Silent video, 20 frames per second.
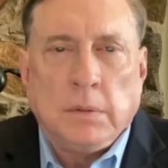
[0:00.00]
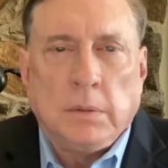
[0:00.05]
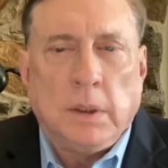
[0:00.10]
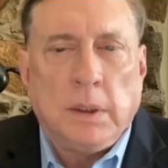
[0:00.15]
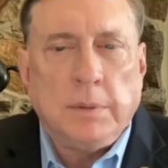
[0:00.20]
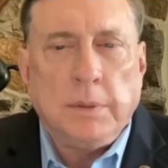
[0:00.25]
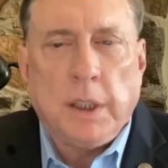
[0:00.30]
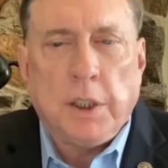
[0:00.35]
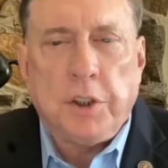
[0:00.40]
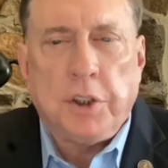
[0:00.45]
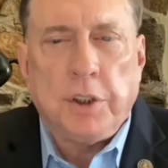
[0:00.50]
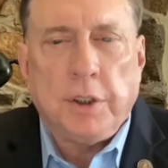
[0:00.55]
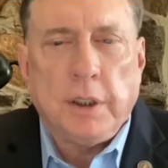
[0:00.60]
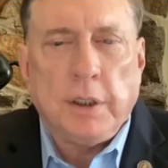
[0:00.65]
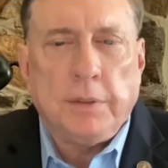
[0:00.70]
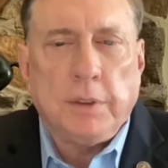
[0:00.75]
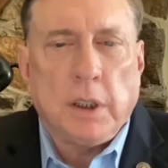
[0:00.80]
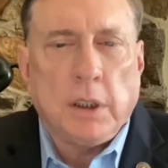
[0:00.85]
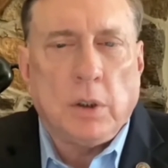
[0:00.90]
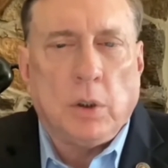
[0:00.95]
Well, I'm not sure
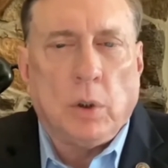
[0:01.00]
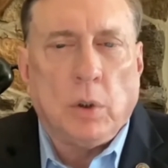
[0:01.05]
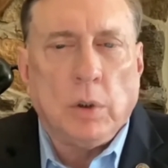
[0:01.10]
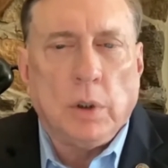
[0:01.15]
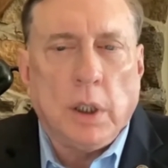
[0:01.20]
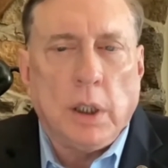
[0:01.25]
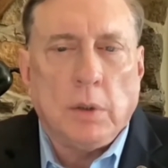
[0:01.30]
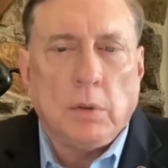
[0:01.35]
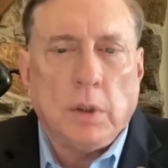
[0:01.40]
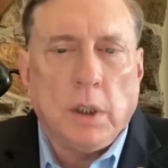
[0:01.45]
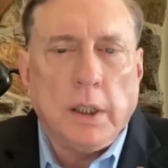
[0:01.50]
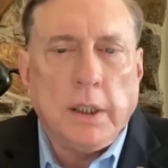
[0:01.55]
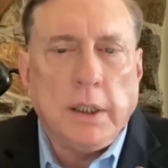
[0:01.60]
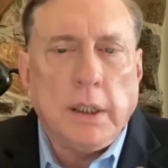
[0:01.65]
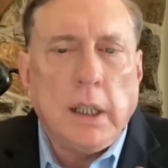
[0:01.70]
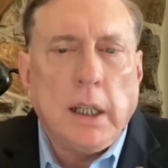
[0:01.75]
they've got a whole lot right